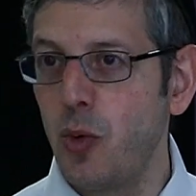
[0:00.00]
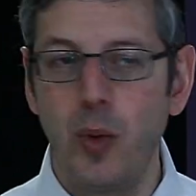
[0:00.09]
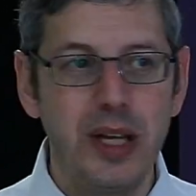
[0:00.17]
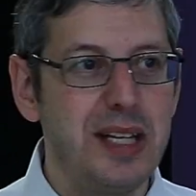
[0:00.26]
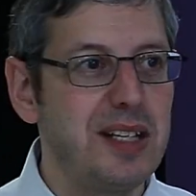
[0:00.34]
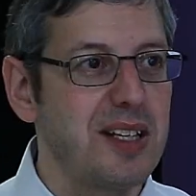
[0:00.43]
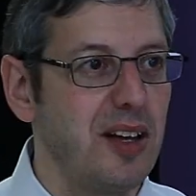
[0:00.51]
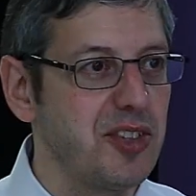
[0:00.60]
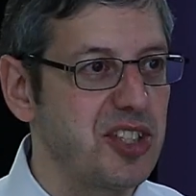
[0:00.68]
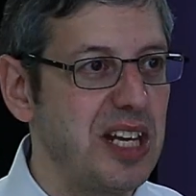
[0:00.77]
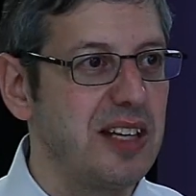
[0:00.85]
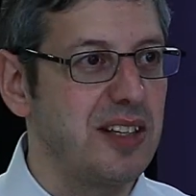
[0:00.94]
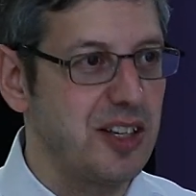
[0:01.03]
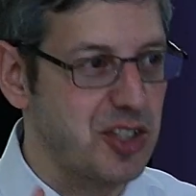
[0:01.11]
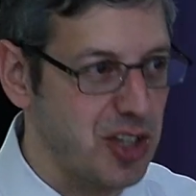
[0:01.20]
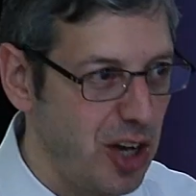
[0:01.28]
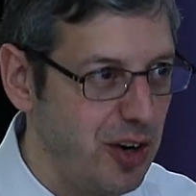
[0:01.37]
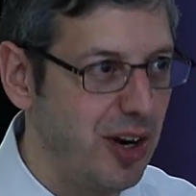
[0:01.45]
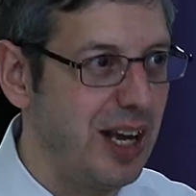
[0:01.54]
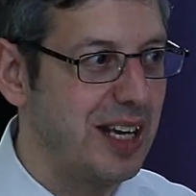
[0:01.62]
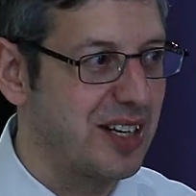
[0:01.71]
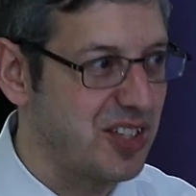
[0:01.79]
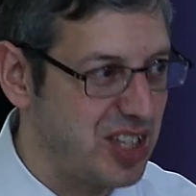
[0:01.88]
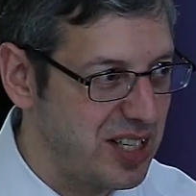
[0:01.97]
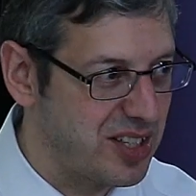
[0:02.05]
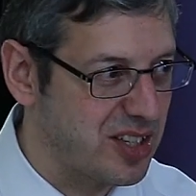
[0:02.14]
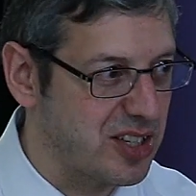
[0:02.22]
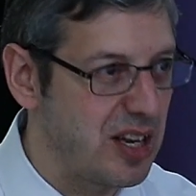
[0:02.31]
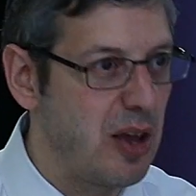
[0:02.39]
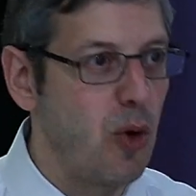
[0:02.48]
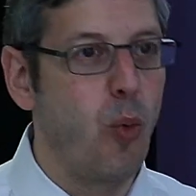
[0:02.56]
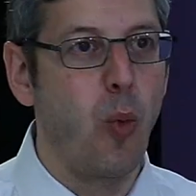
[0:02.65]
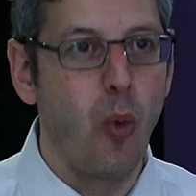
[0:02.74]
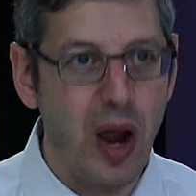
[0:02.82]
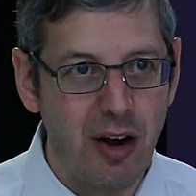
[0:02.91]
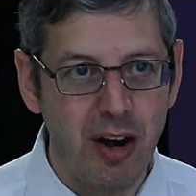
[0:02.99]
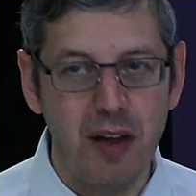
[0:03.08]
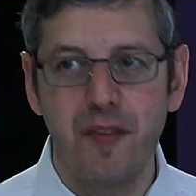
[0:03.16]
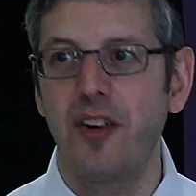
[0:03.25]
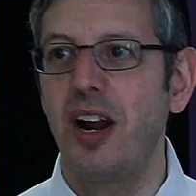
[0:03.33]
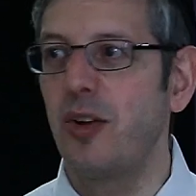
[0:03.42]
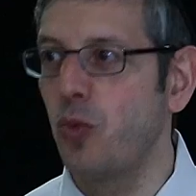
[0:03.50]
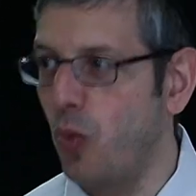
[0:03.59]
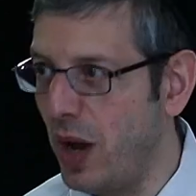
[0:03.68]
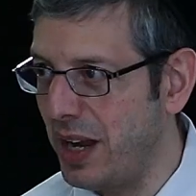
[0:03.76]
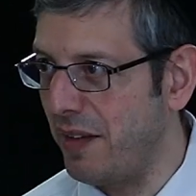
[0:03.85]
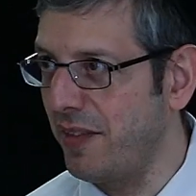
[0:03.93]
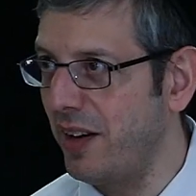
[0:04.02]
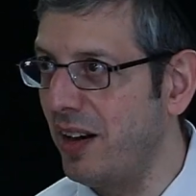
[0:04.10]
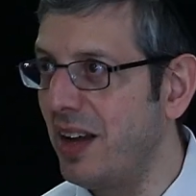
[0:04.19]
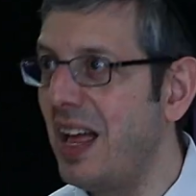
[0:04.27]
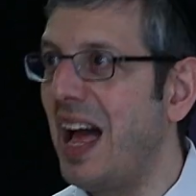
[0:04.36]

We need to understand that Torah exists wherever and whenever.